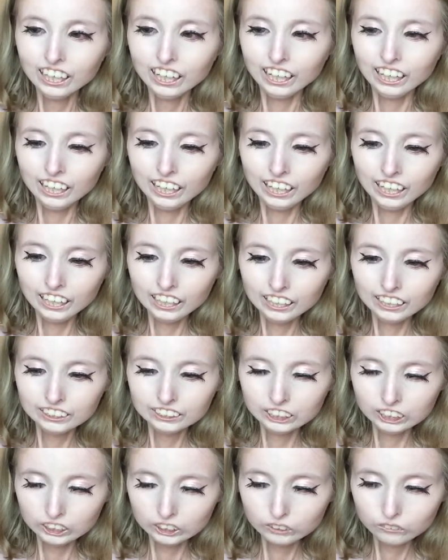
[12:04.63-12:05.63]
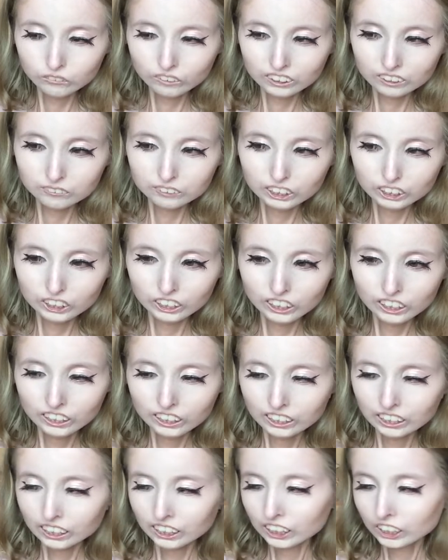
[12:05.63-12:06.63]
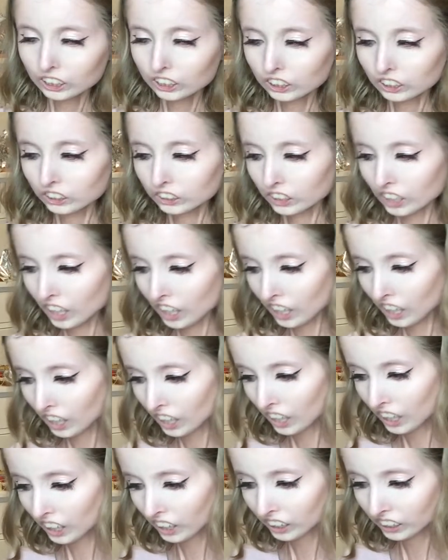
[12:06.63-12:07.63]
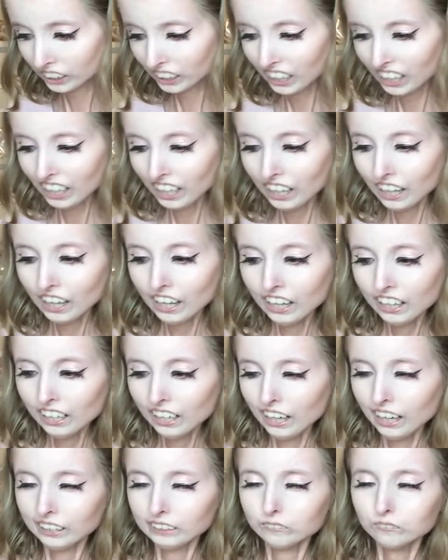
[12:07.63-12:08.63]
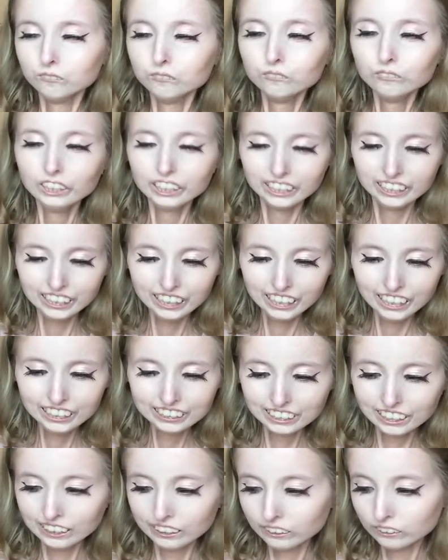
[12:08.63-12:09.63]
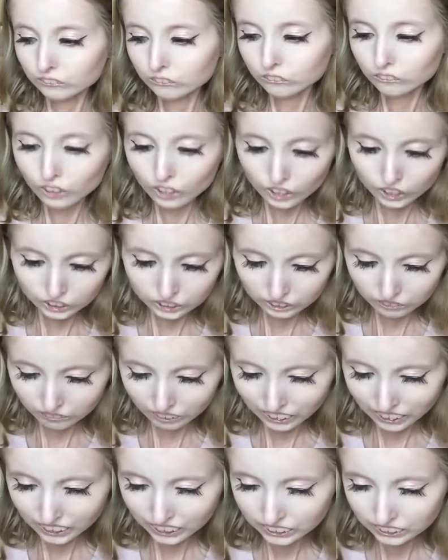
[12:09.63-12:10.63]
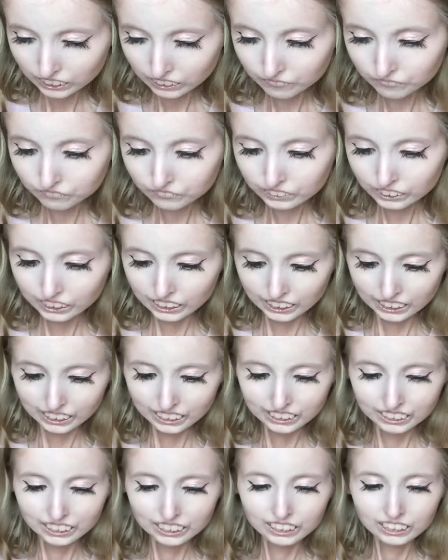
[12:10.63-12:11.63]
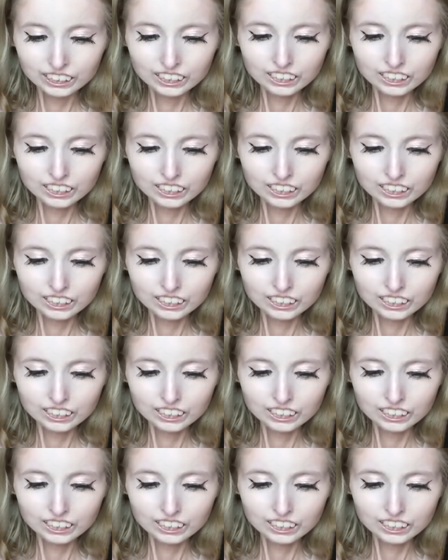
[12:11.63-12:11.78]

and you want them to look long and big and volumized, then